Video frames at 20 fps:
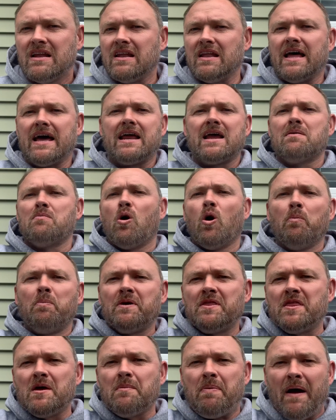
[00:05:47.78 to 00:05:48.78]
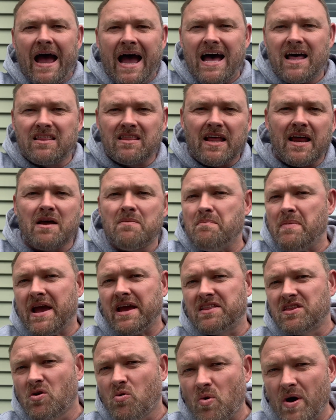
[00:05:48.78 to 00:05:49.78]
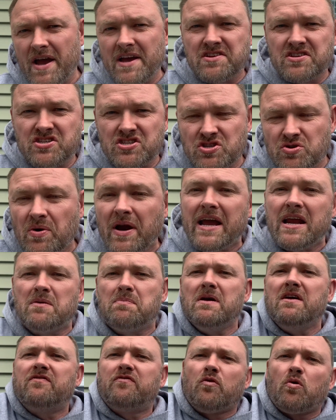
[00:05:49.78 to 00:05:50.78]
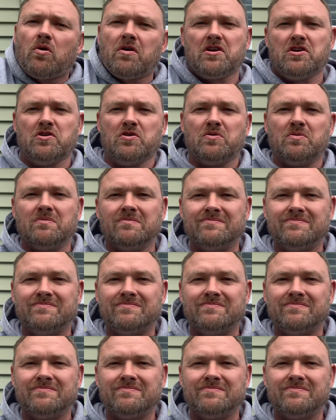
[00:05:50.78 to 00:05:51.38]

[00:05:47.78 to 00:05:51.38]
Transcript: Let him open the path. Let him make the ways straight before you.